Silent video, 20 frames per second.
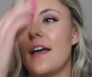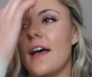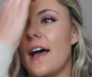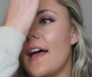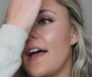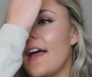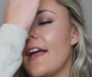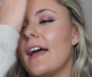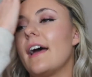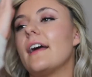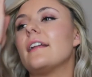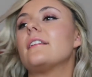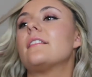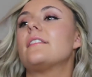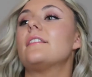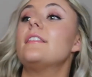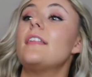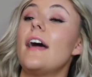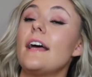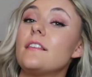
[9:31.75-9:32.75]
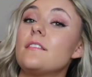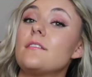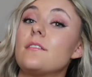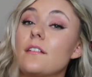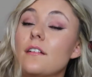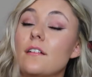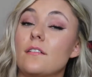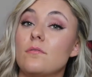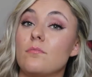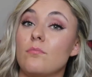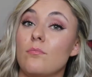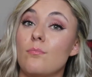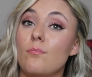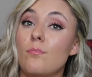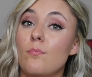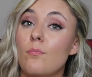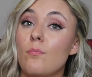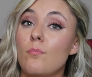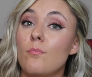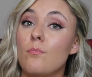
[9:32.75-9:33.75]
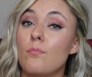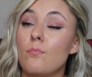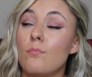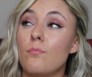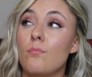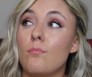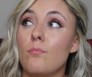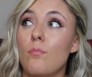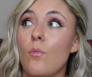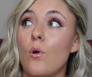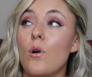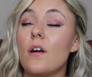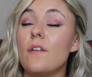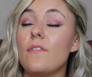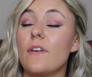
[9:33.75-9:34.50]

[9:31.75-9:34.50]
And that's more